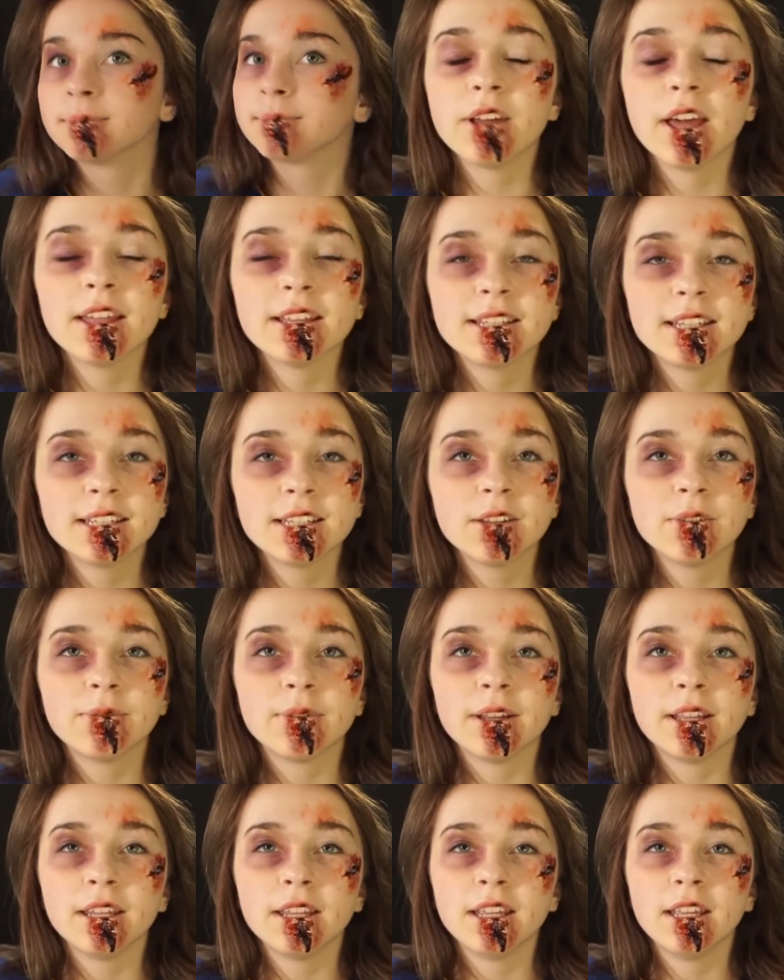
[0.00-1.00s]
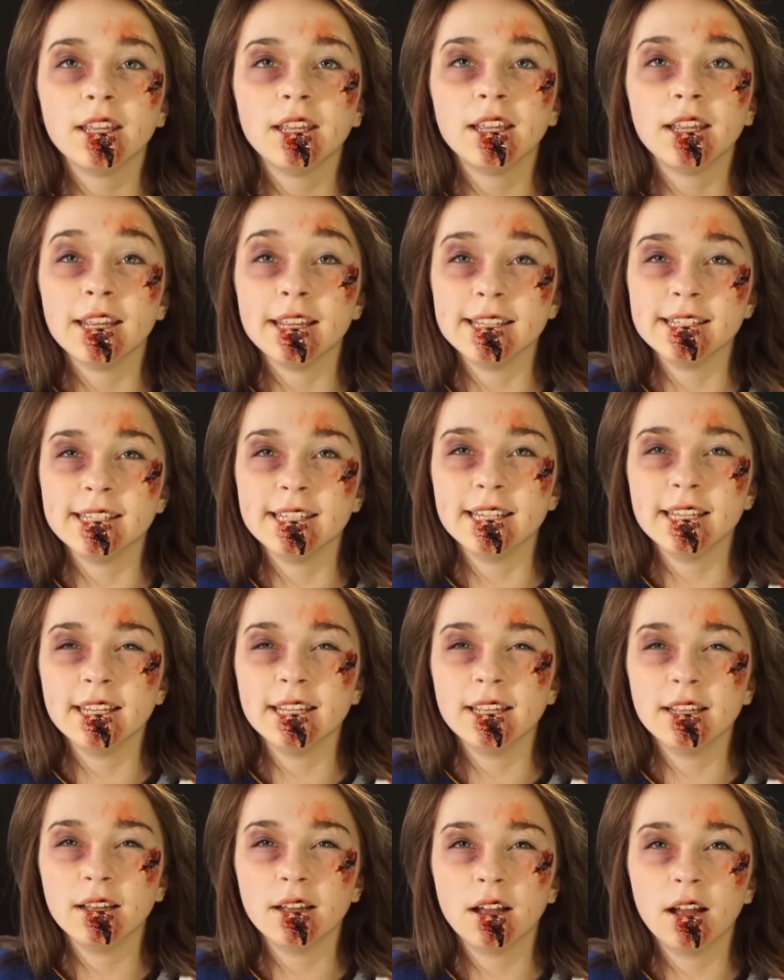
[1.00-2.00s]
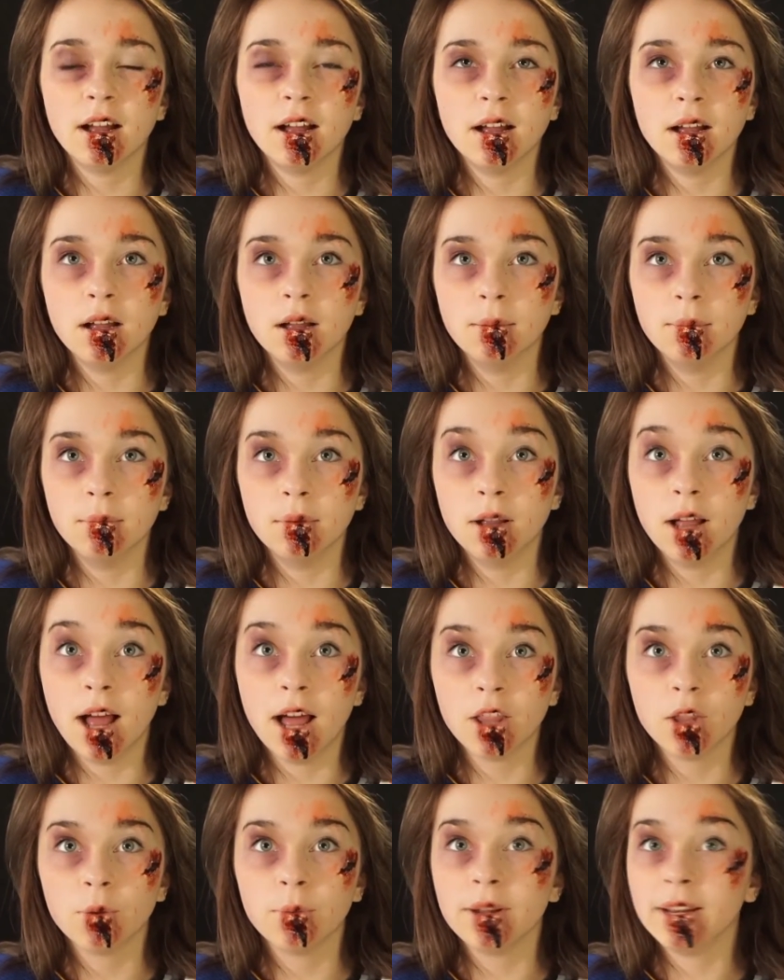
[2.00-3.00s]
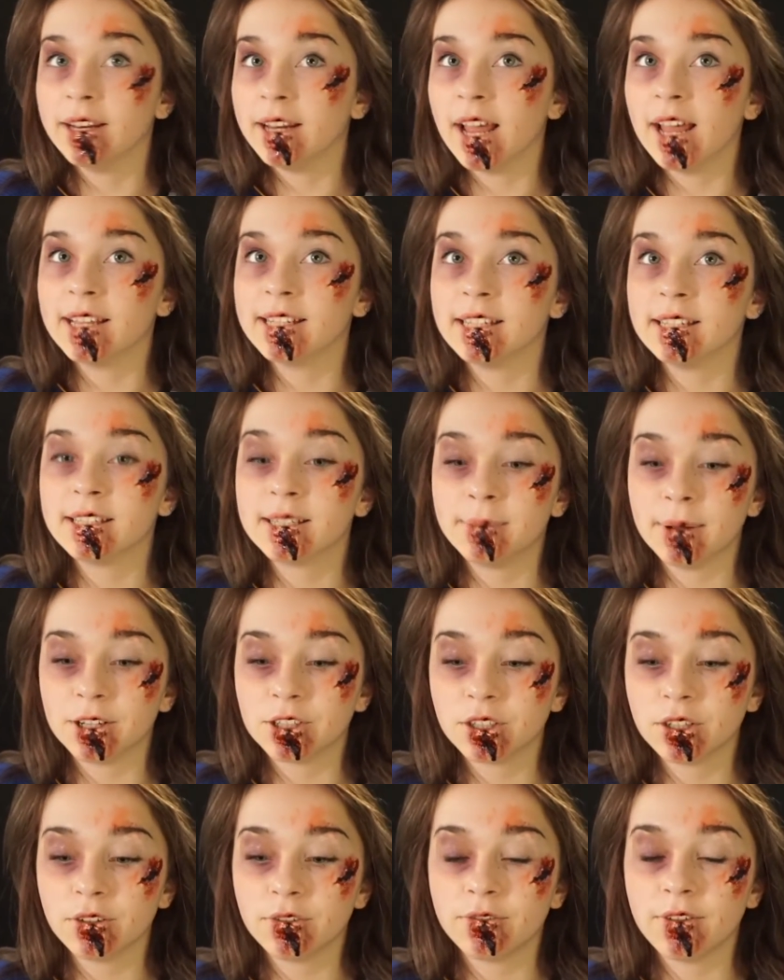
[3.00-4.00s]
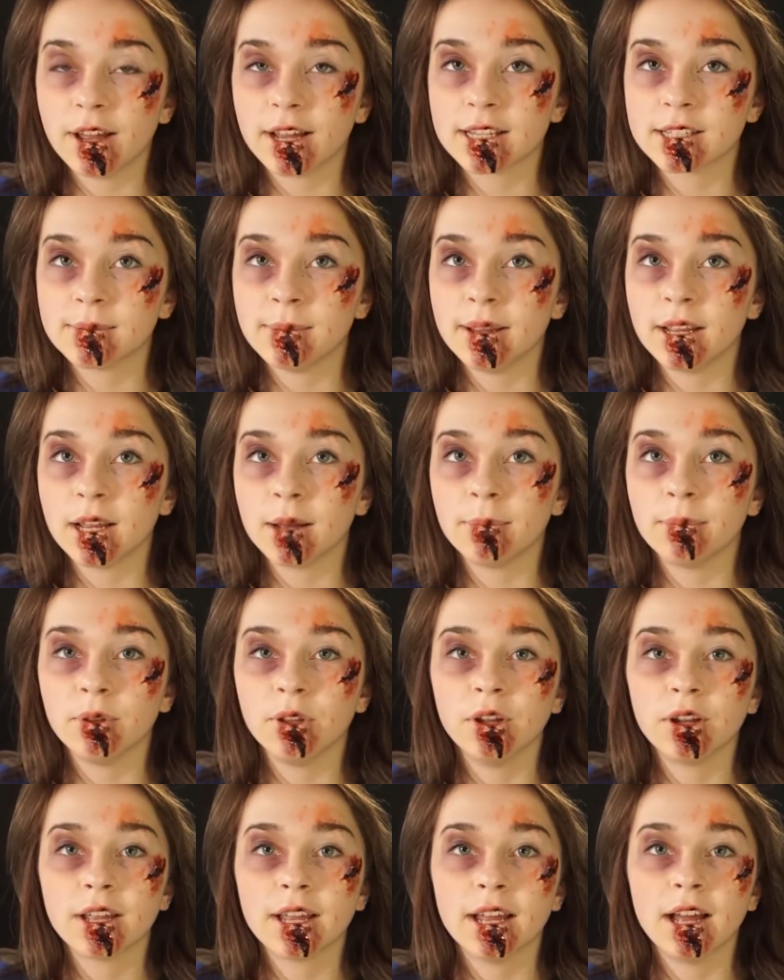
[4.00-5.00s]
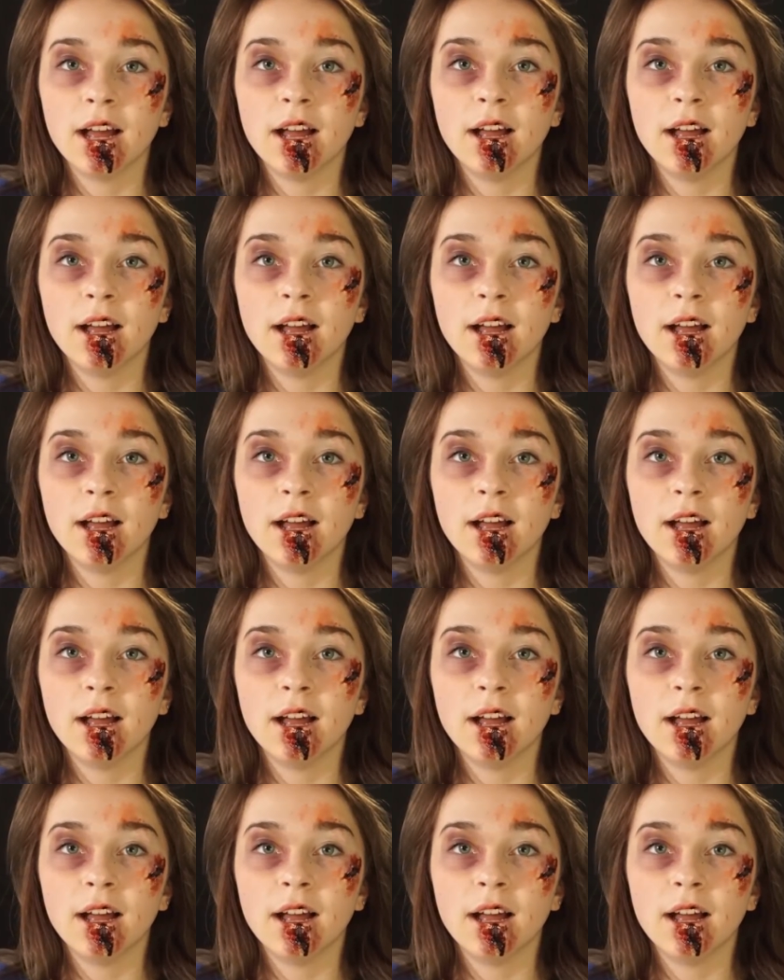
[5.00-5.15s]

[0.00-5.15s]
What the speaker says: So yeah, this is a really easy Halloween special effects makeup look.